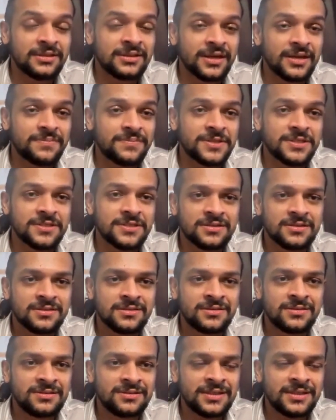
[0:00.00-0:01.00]
therapist
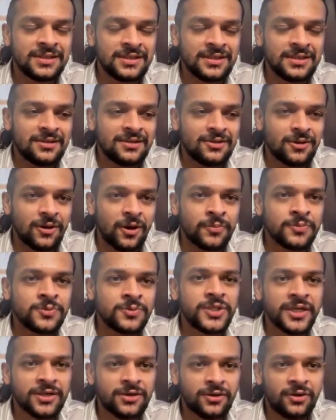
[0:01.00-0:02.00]
is the
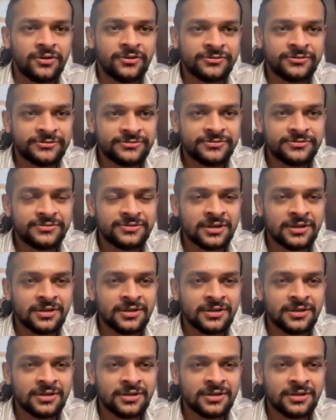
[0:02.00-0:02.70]
object of